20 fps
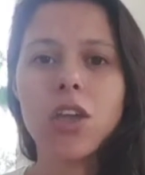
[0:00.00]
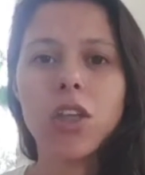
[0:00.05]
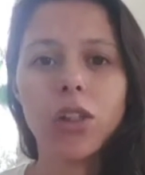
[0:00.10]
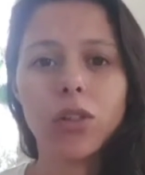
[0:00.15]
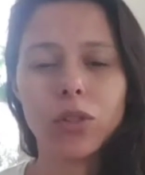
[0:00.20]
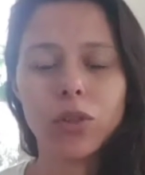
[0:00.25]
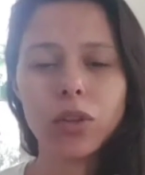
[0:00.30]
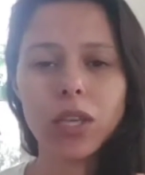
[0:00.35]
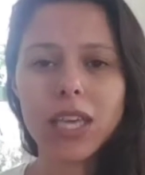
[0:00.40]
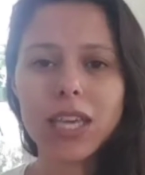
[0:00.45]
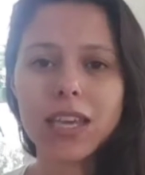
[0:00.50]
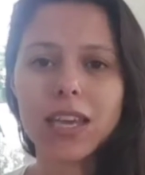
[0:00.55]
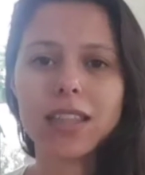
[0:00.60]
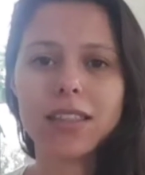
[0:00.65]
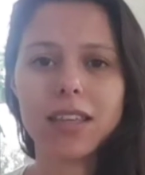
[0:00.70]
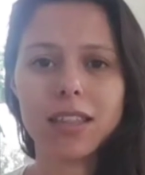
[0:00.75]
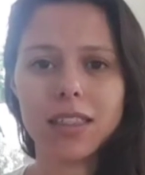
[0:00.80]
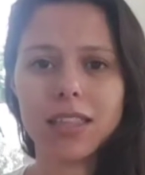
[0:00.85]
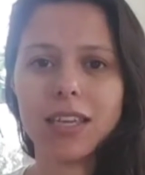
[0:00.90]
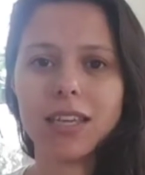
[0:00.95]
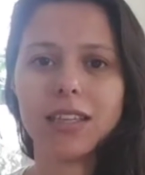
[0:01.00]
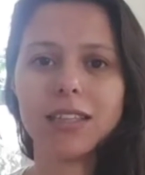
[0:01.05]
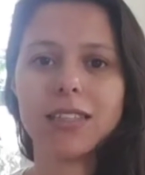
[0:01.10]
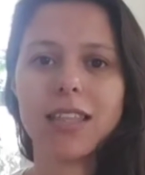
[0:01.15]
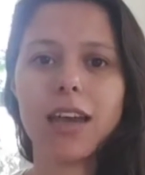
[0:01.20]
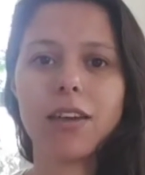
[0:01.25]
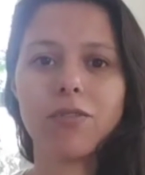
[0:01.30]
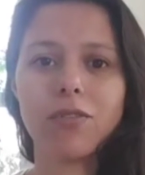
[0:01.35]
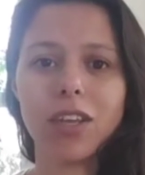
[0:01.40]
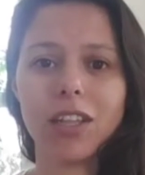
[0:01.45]
looking at the things
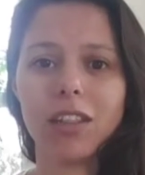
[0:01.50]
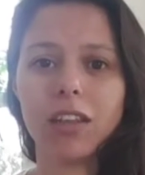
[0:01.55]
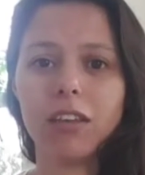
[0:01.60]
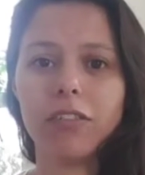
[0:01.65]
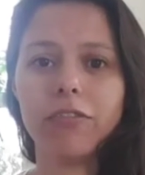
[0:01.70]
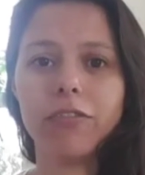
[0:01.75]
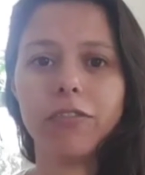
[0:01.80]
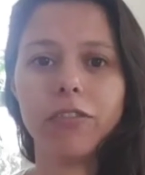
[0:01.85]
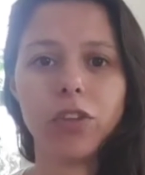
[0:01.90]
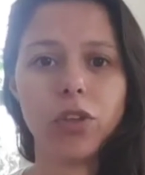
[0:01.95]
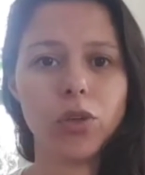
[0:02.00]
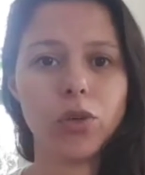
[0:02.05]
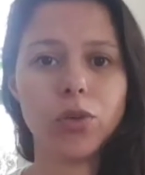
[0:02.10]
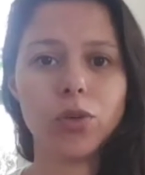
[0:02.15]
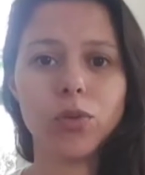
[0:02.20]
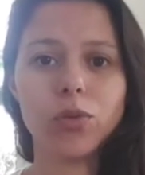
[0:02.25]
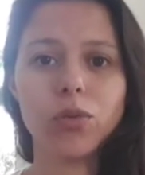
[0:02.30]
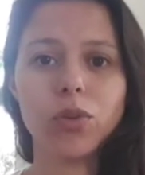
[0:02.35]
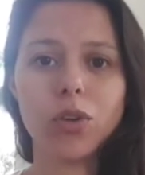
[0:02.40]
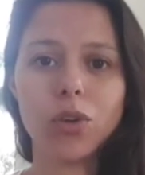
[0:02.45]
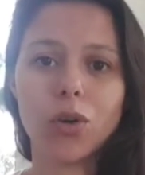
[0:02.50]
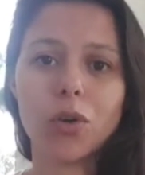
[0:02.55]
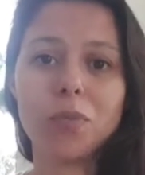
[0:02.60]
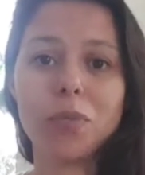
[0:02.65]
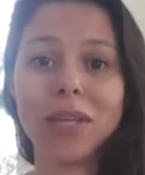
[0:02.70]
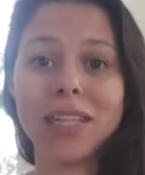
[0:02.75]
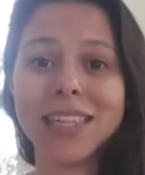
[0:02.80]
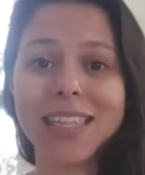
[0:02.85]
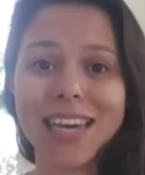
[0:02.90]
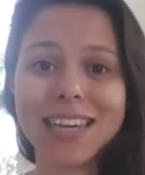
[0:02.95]
that really fuel your
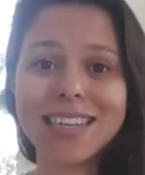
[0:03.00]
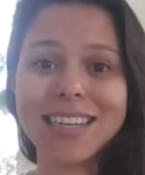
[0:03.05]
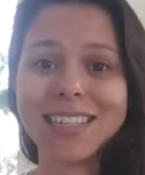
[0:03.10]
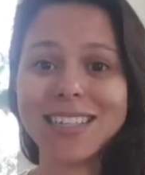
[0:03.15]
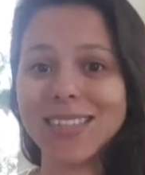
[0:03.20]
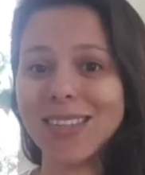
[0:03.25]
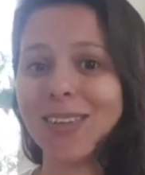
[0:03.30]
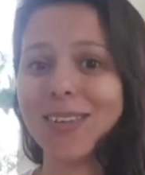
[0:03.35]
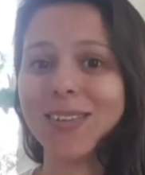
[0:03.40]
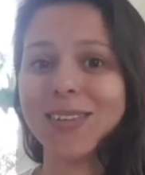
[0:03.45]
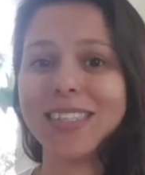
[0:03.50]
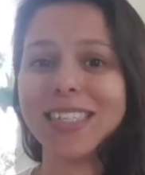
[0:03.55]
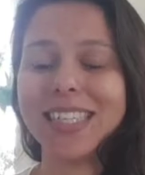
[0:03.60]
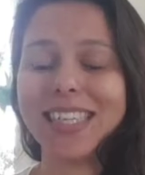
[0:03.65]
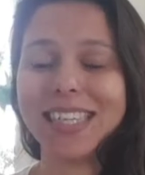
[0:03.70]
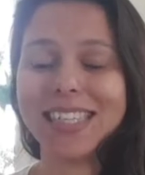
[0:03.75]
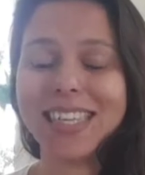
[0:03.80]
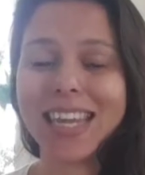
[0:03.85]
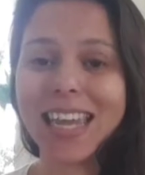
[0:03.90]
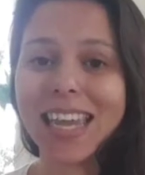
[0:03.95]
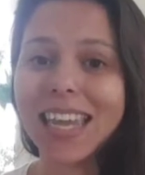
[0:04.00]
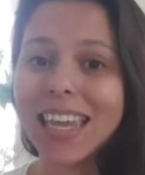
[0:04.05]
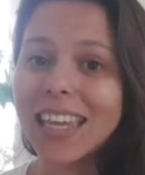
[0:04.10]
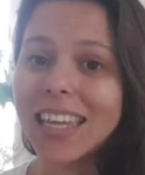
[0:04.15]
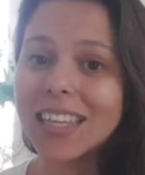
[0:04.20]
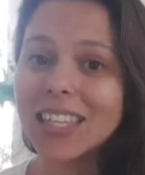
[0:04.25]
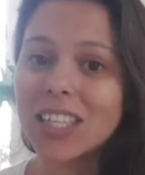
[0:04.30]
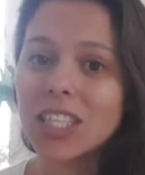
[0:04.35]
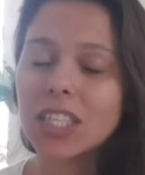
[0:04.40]
Pilates soul to teach.